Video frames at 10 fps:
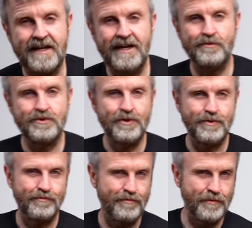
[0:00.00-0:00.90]
how
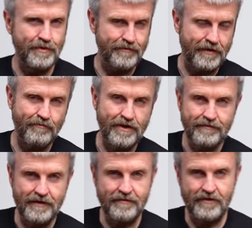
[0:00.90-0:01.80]
to remove and
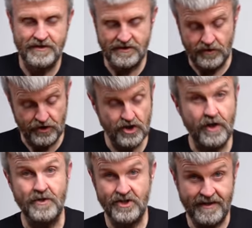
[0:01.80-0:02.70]
refit the visor on a
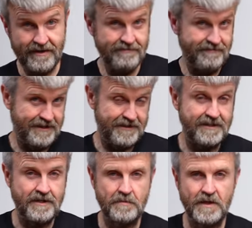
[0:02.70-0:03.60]
Shoei J-O. And as I
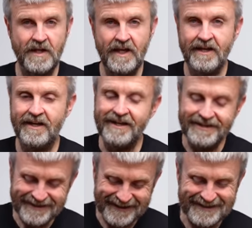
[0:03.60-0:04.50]
said at the beginning,
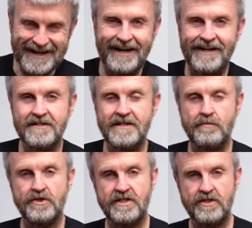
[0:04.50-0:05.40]
it's exactly the same
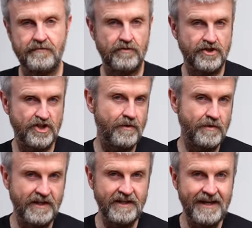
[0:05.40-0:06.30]
procedure for a
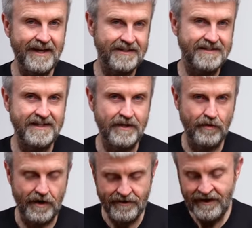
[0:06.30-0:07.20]
Shoei
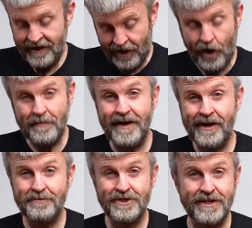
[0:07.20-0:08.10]
EX-Zero. I hope that
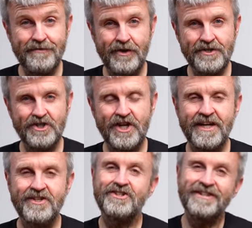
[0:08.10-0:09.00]
helps you get your visor
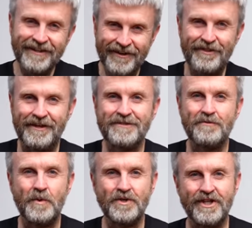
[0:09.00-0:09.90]
changed. Thanks for
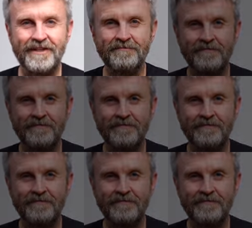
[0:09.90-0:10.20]
watching.